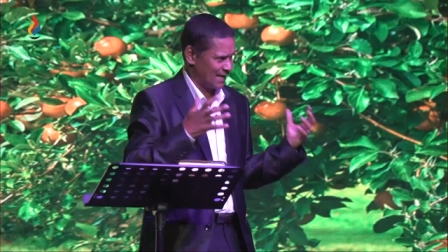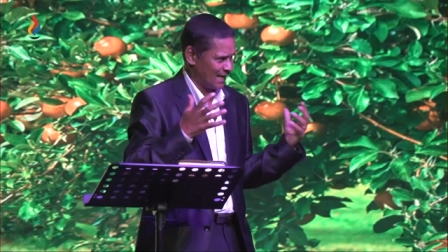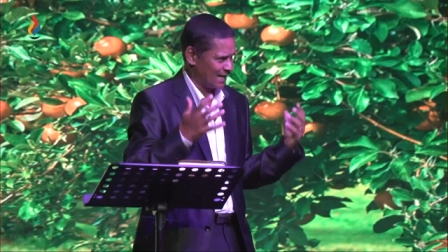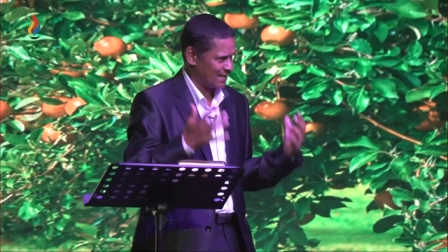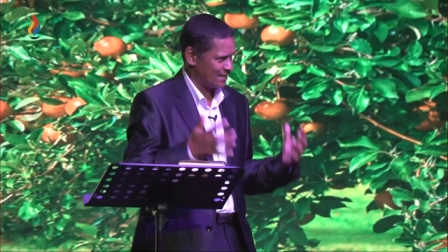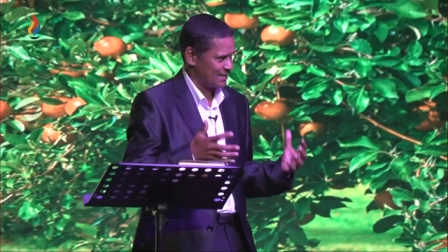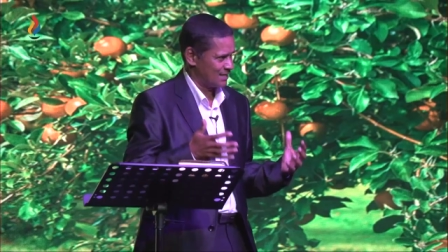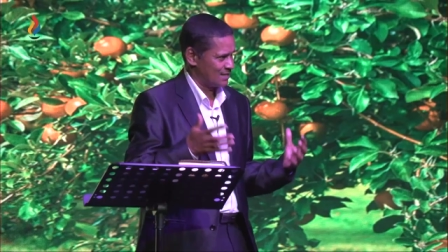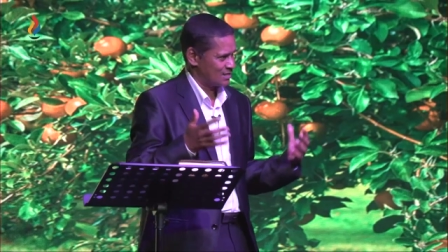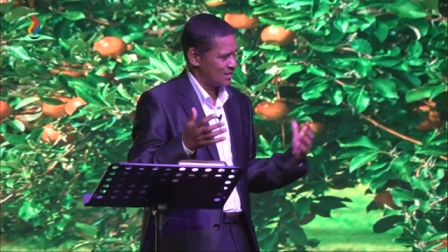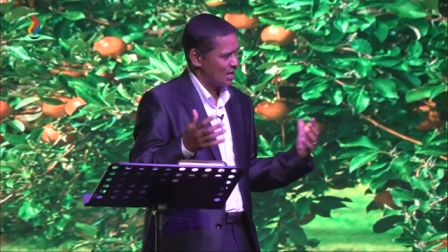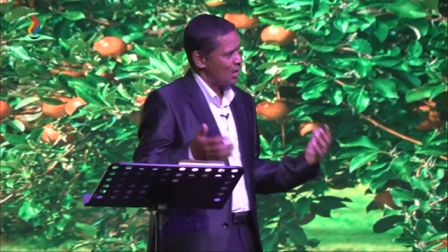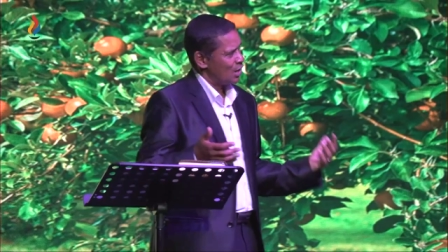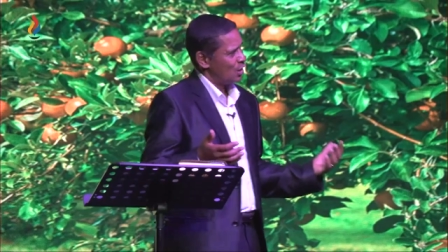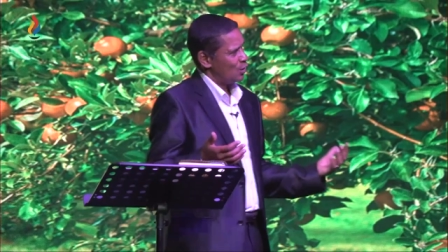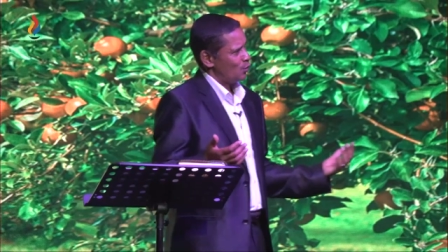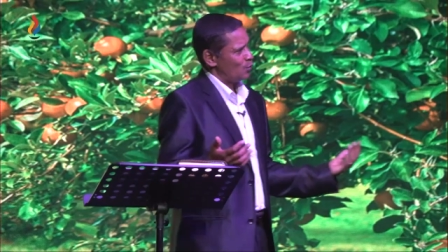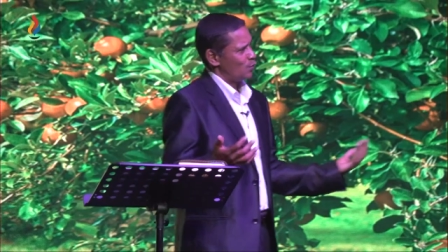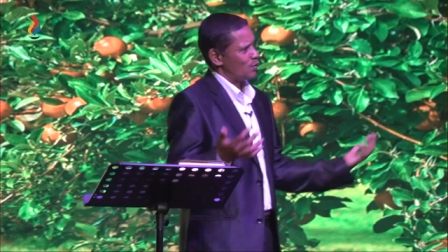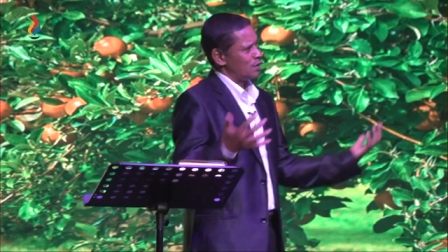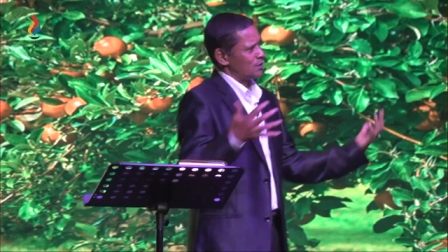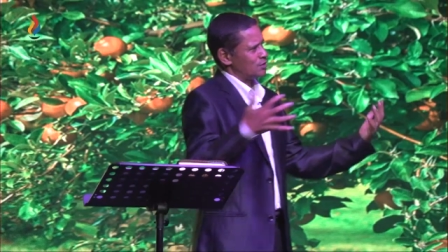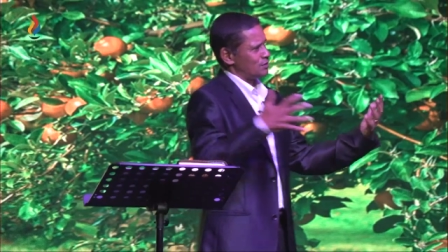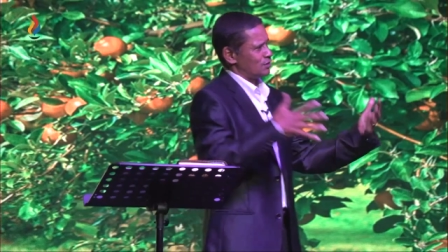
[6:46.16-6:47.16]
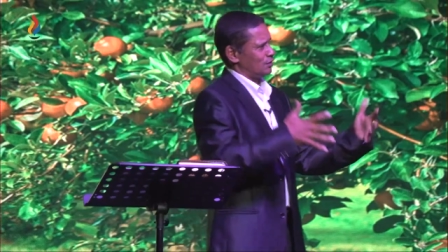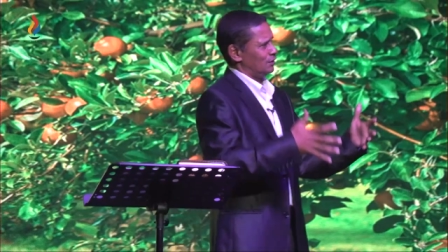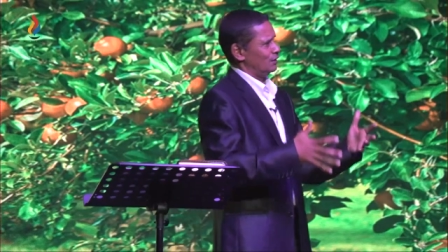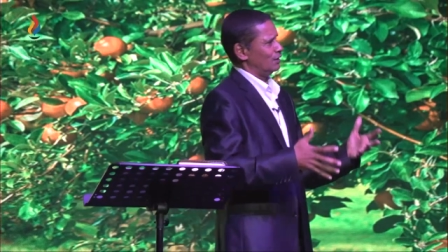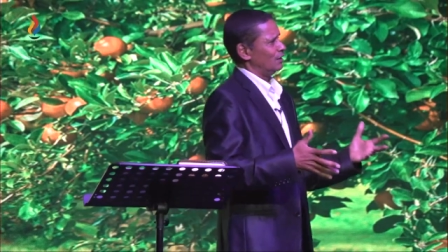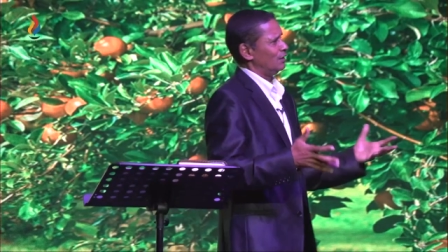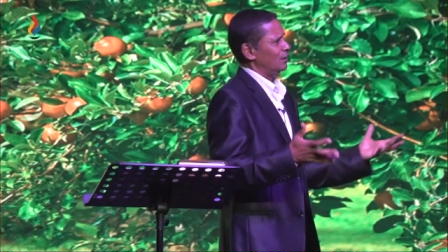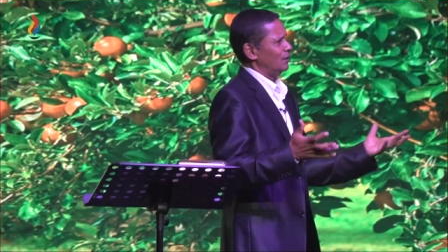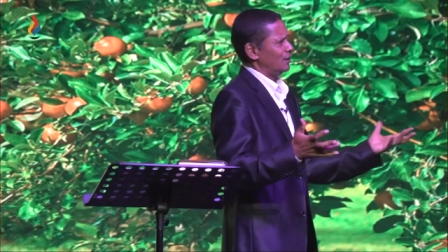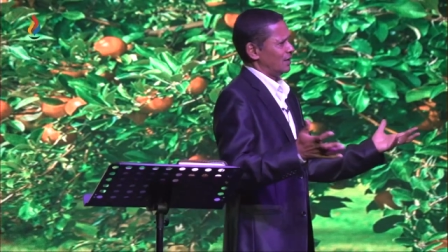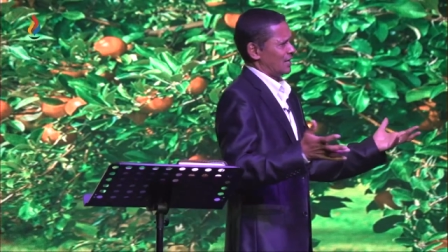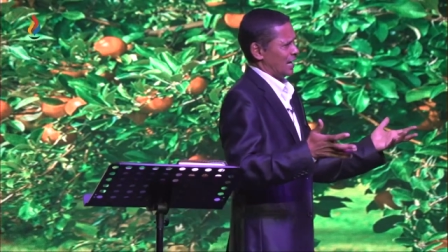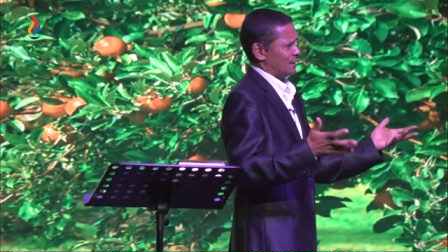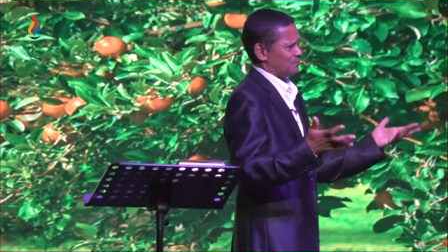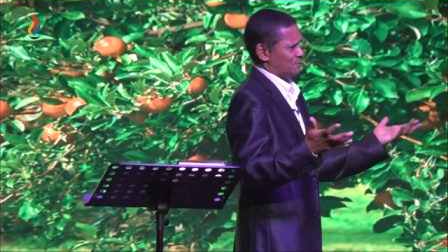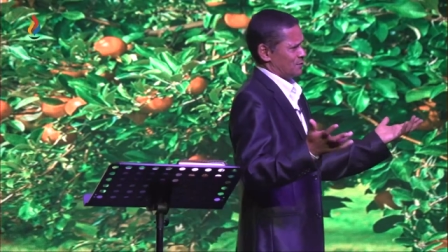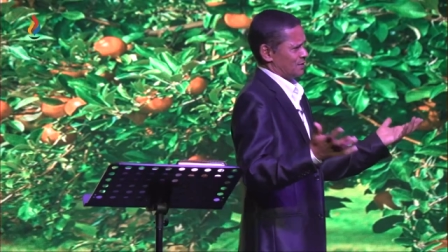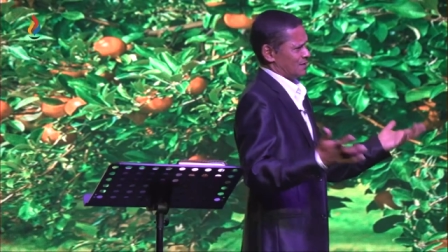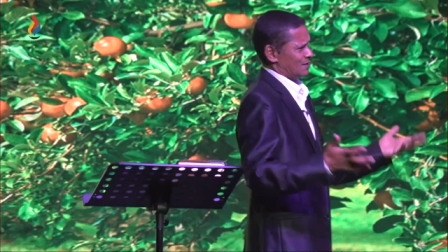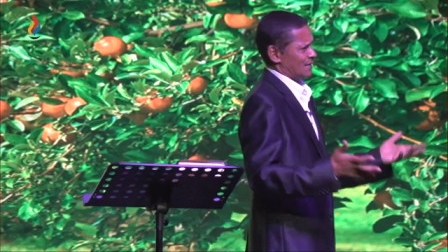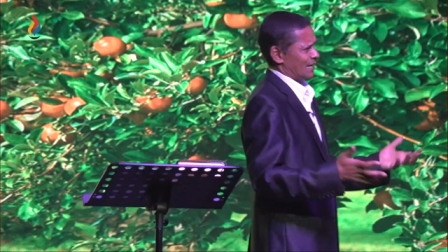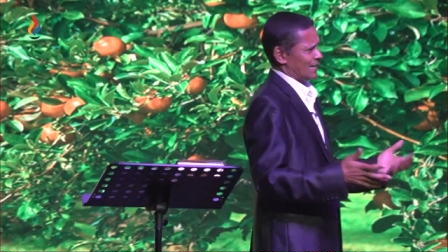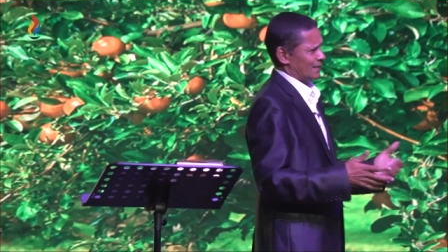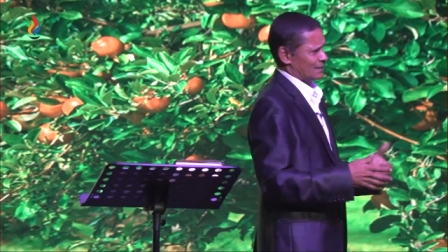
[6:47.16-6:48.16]
others were to look up
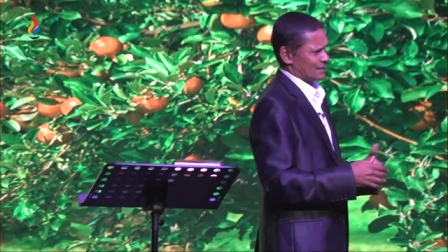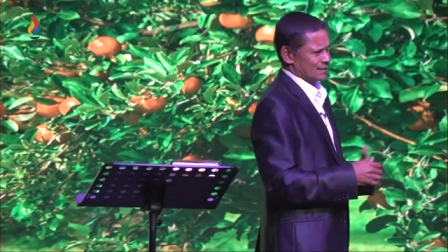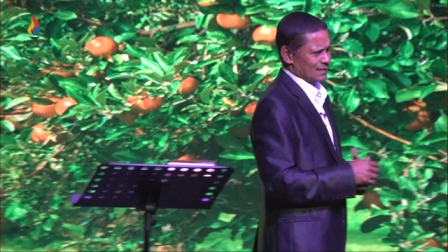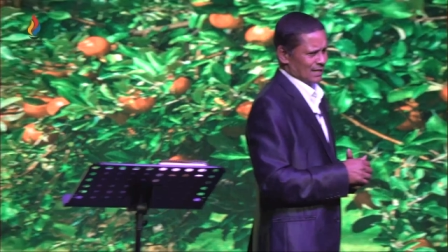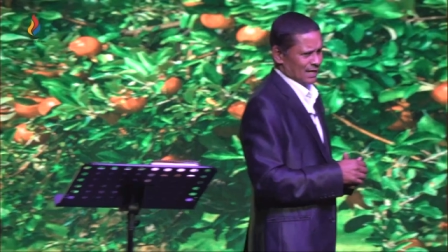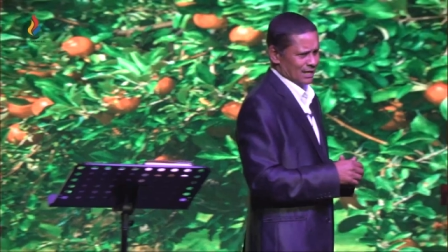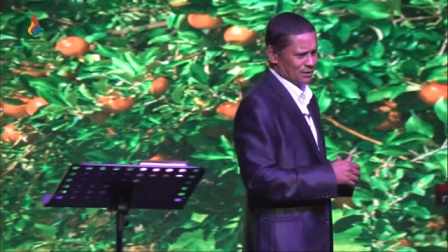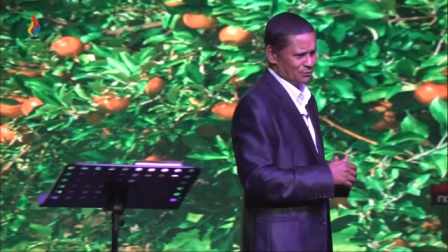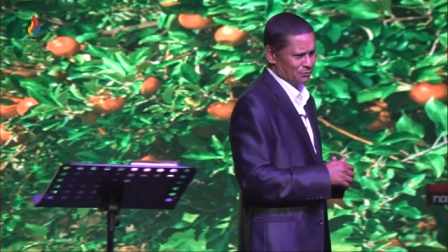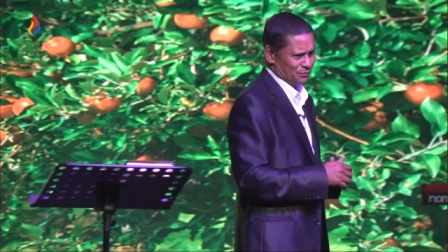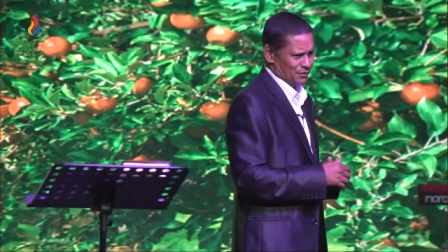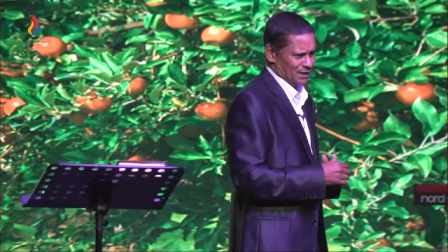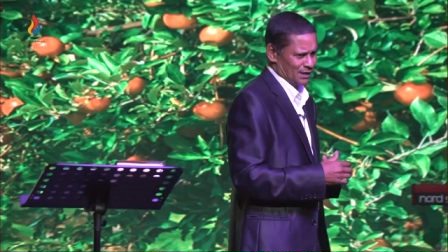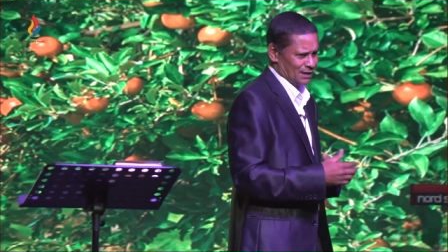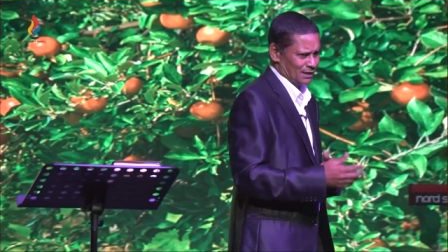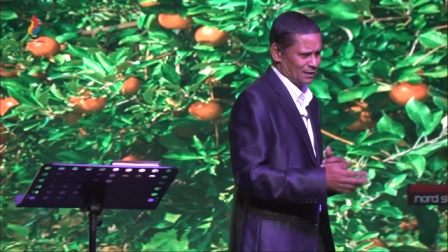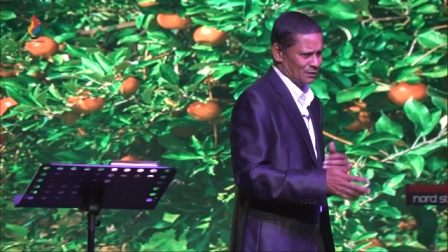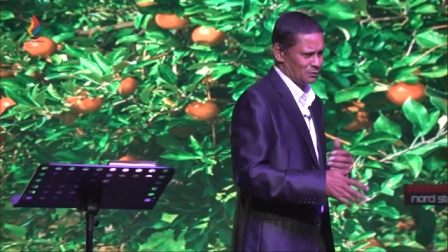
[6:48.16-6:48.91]
to that and envy it,